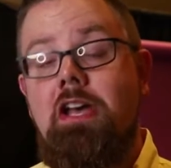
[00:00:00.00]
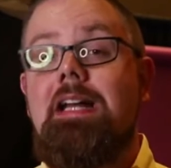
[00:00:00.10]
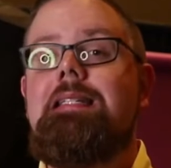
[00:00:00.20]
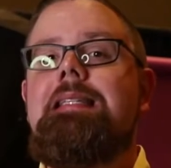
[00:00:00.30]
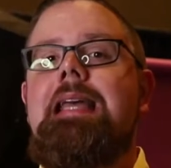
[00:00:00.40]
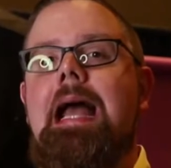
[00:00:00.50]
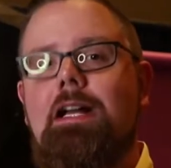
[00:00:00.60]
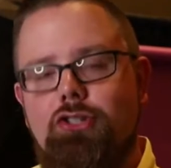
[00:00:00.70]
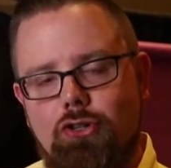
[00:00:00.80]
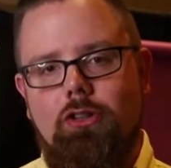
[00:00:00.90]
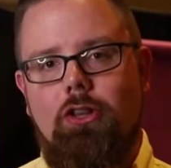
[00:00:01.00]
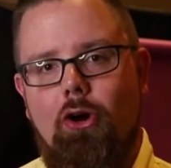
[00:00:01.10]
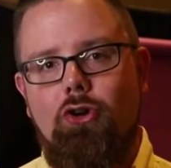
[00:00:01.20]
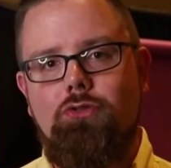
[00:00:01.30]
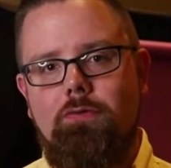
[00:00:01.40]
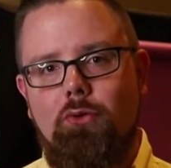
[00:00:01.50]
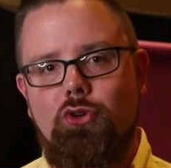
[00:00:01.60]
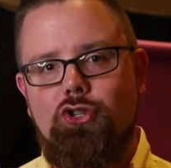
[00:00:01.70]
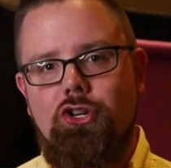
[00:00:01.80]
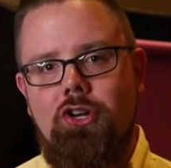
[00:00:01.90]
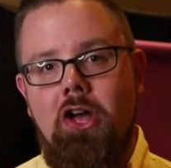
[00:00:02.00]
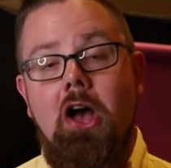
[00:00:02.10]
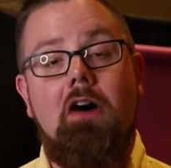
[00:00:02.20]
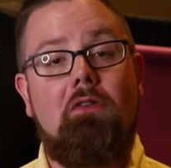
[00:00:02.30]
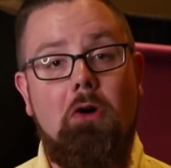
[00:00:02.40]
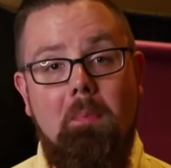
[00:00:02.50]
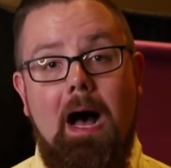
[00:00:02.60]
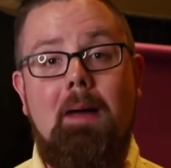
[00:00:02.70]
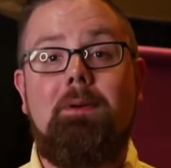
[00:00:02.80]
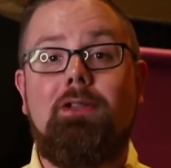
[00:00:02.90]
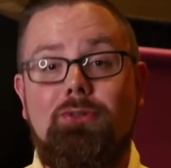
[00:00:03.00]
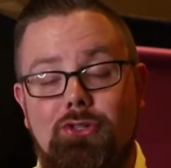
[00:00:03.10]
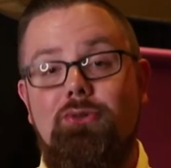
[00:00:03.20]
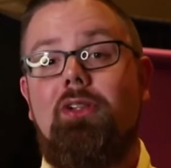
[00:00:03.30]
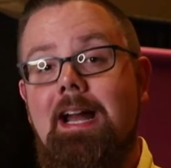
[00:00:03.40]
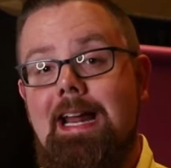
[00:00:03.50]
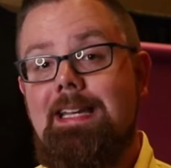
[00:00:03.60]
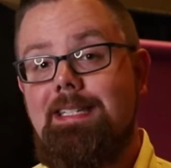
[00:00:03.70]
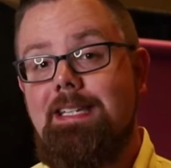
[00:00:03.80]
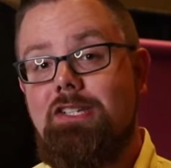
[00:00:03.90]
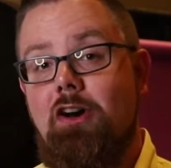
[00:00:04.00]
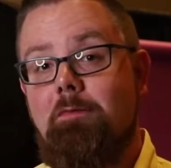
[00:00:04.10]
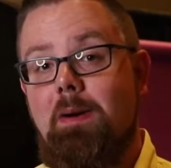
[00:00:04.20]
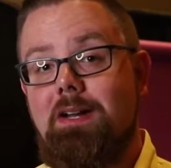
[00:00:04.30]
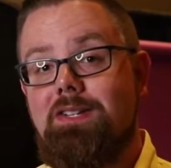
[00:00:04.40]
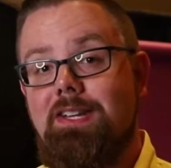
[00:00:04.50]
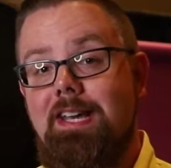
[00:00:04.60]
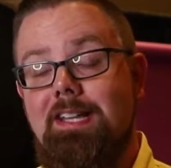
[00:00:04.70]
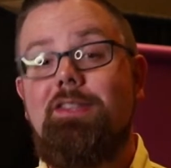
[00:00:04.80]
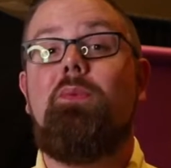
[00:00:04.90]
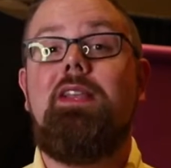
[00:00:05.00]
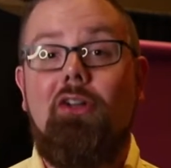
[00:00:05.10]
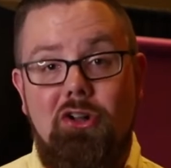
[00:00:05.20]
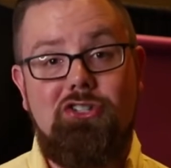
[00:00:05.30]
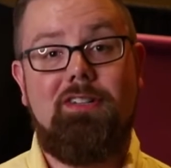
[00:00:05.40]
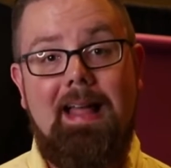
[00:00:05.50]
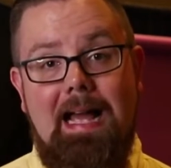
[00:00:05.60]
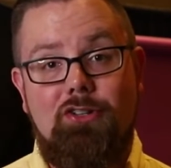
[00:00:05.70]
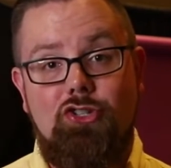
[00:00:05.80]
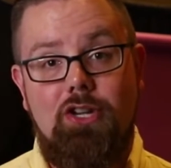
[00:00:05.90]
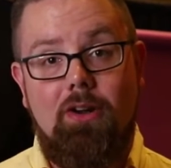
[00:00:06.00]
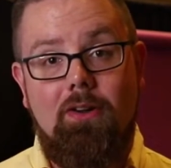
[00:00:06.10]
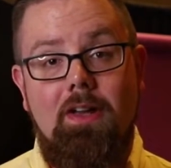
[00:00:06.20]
It's the extra large version of our popular 2-Light AC Softbox Kit that we launched last year.